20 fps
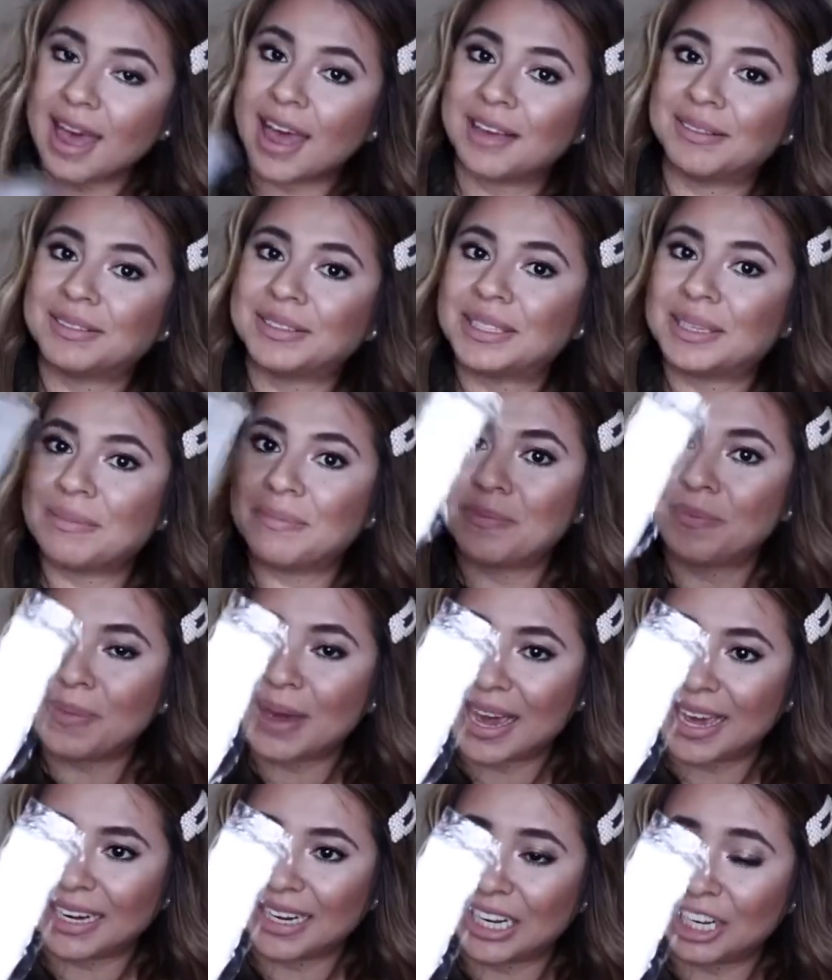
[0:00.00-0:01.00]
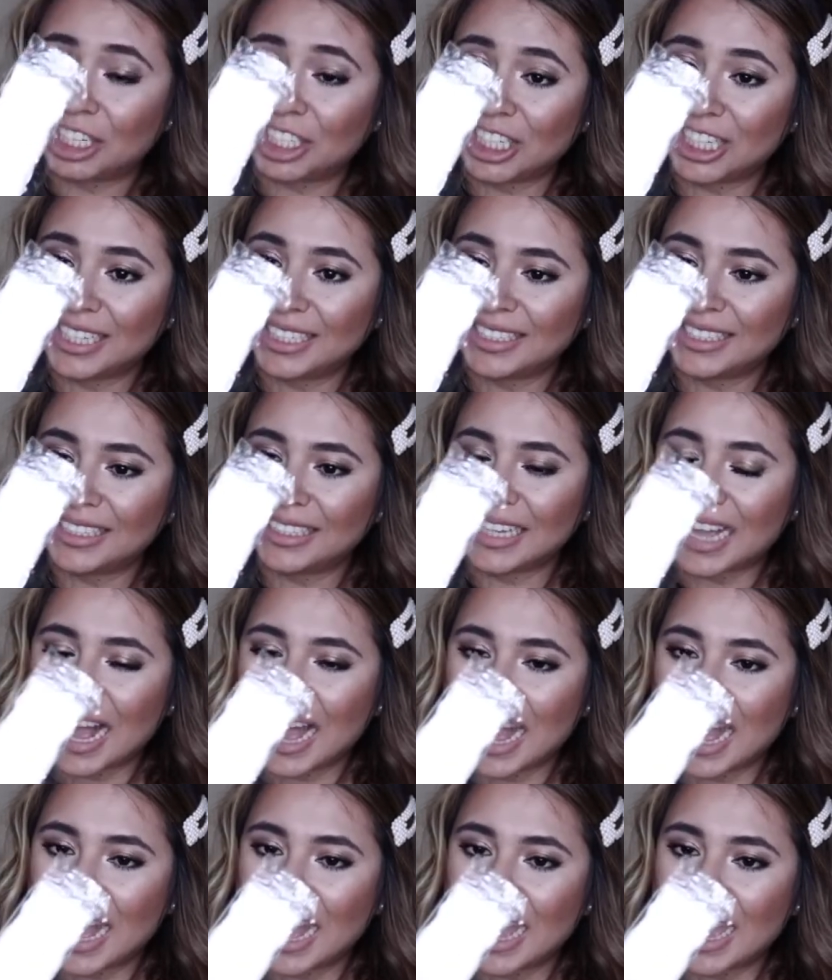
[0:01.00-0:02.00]
have some bandages.
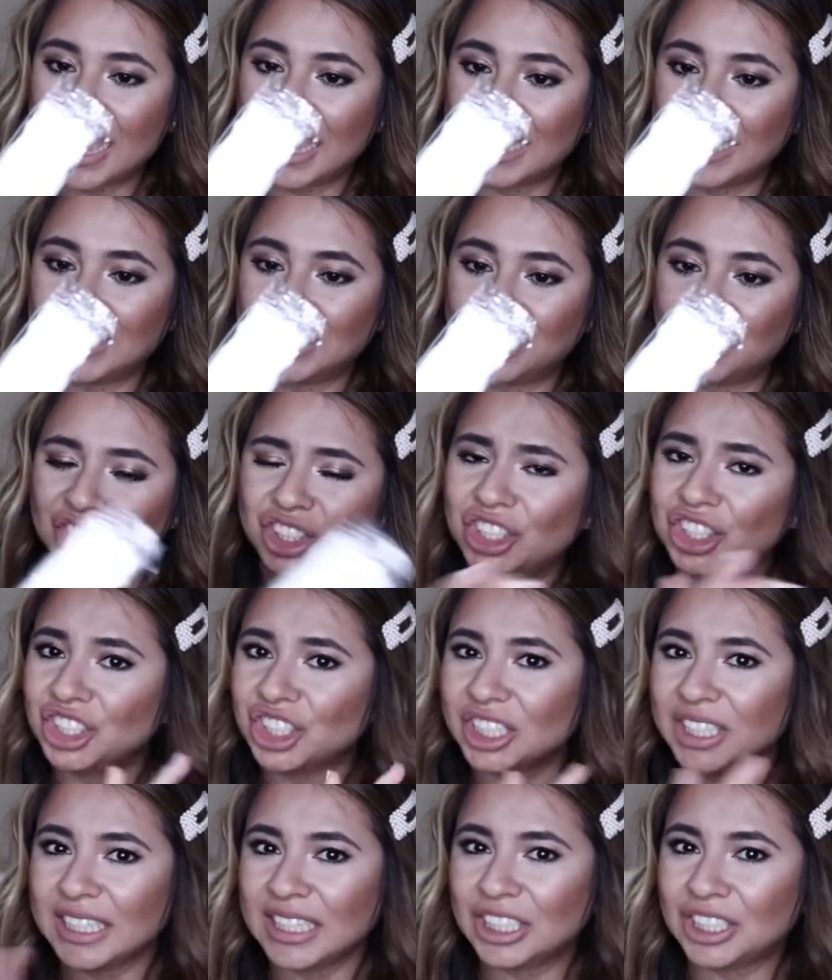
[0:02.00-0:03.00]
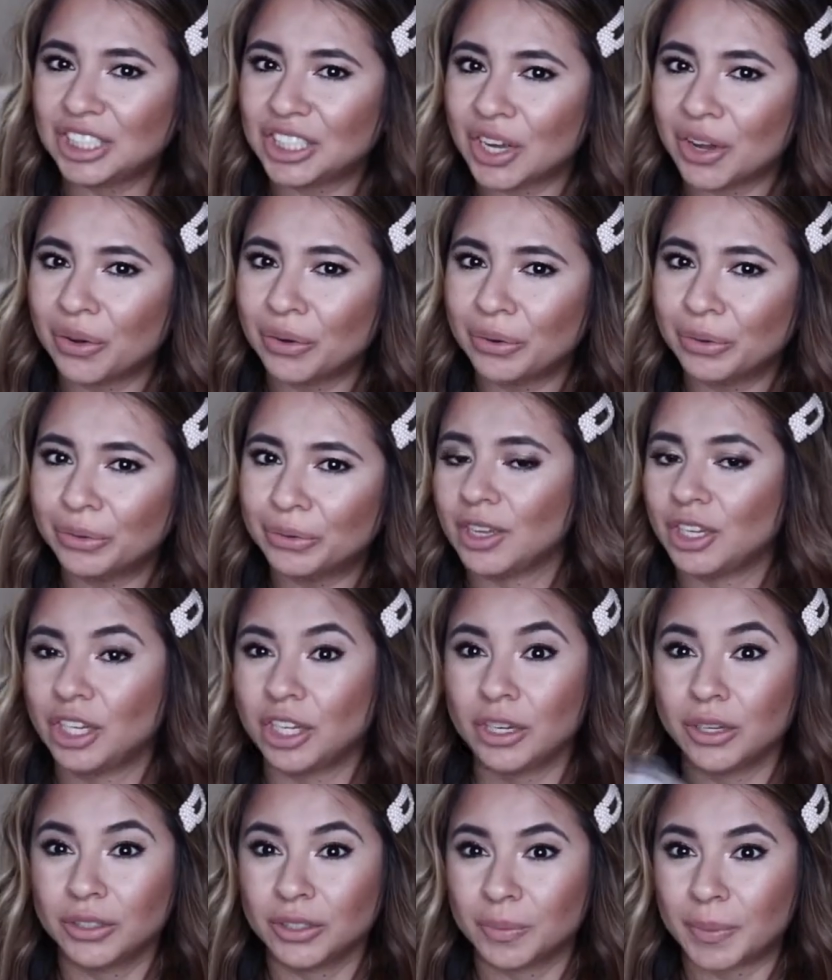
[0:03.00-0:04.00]
I usually don't
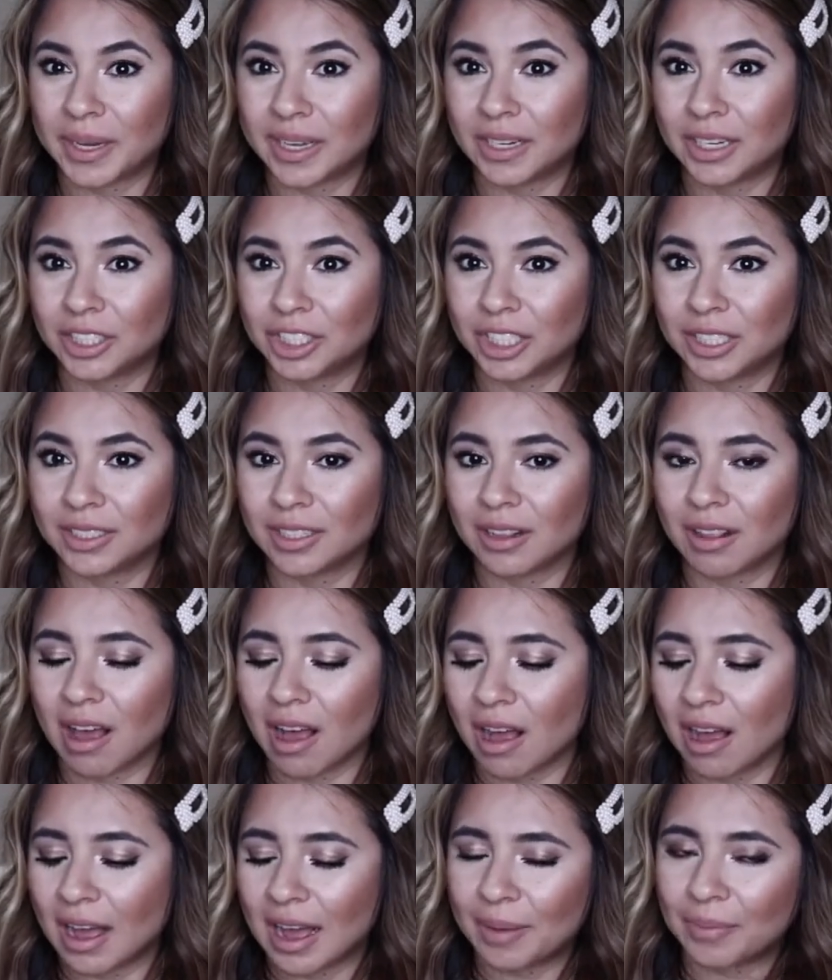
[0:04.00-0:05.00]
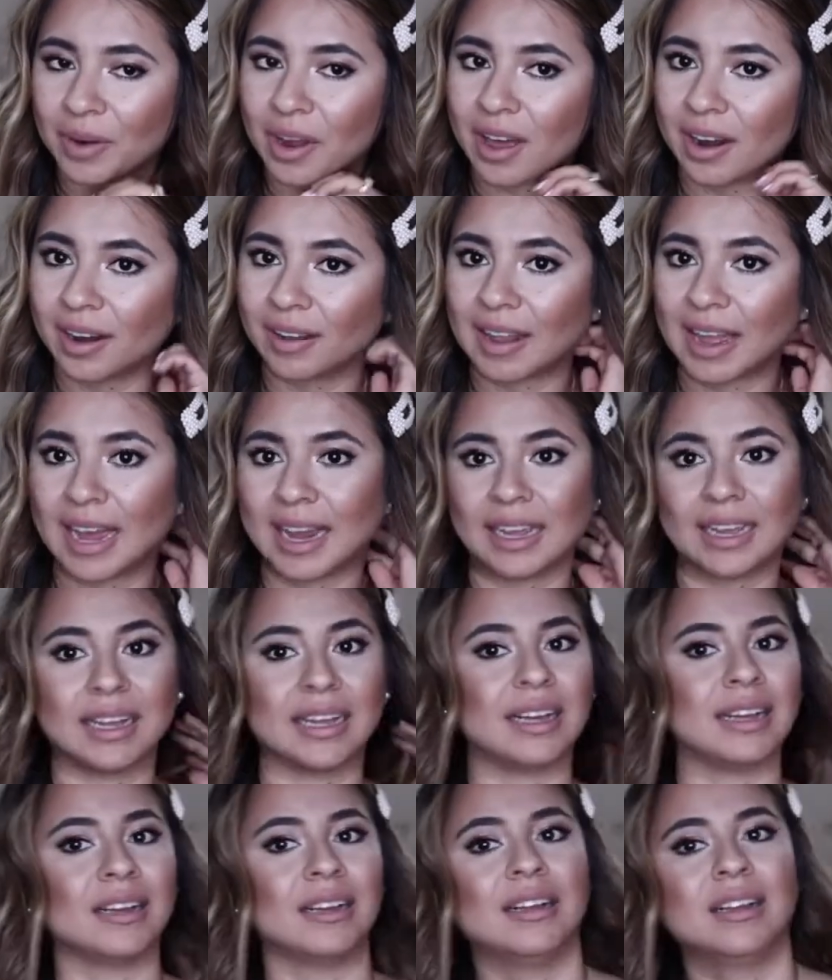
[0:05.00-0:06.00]
use bandages a lot. I'm not like
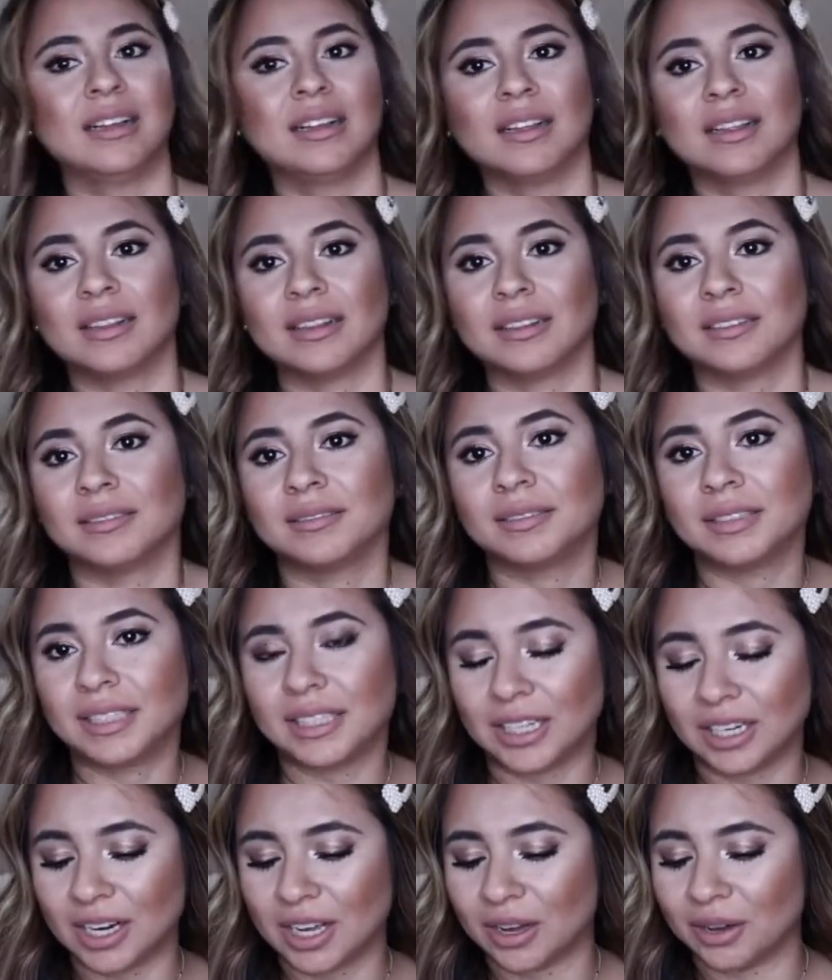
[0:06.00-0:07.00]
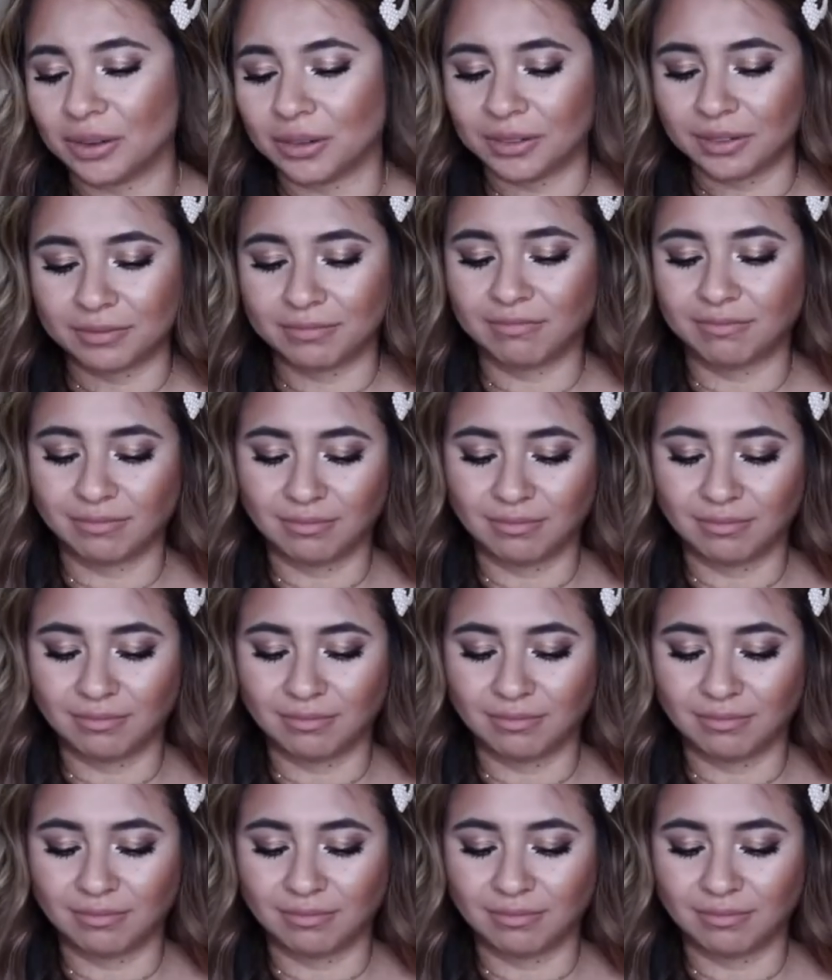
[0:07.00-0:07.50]
a, you know,